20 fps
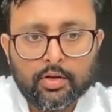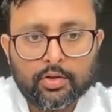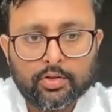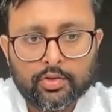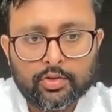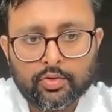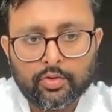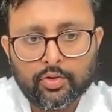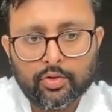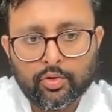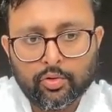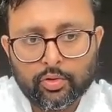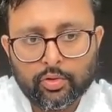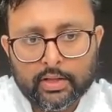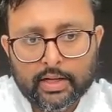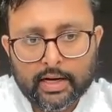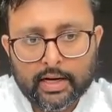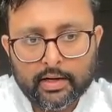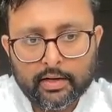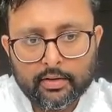so
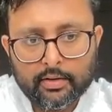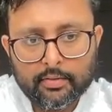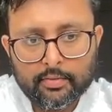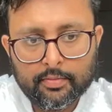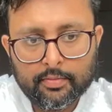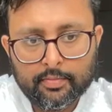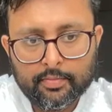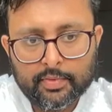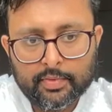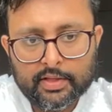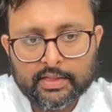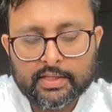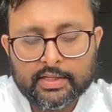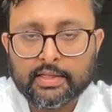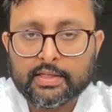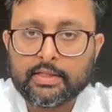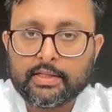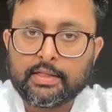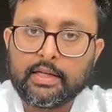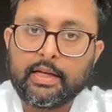note that this
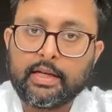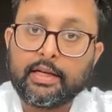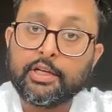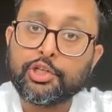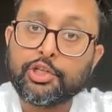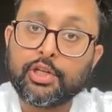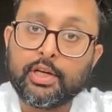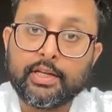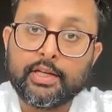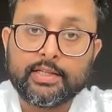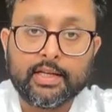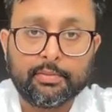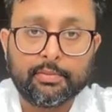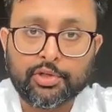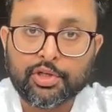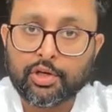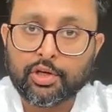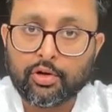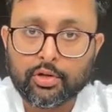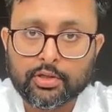is the initial
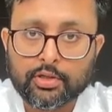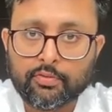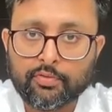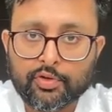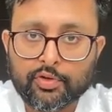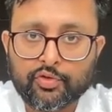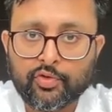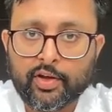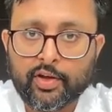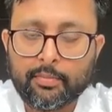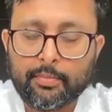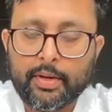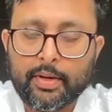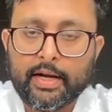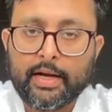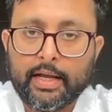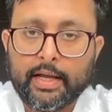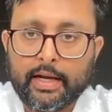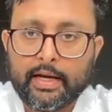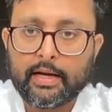assumption also which we have
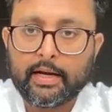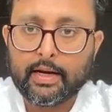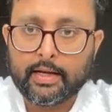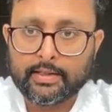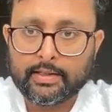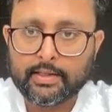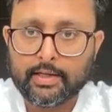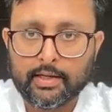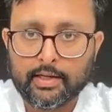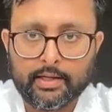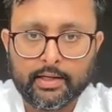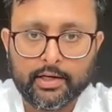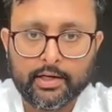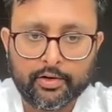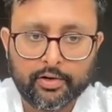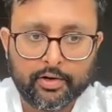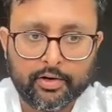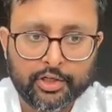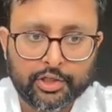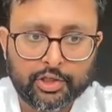made in classical
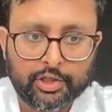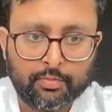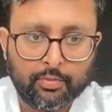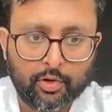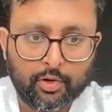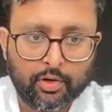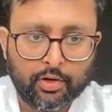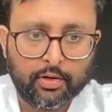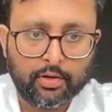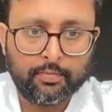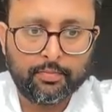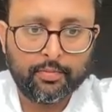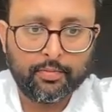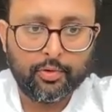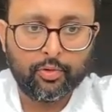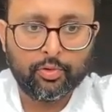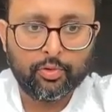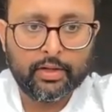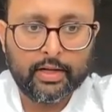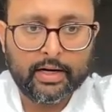linear regression model.
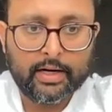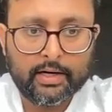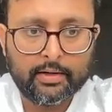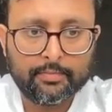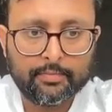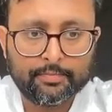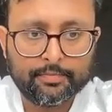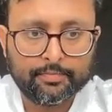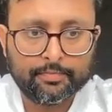Note that.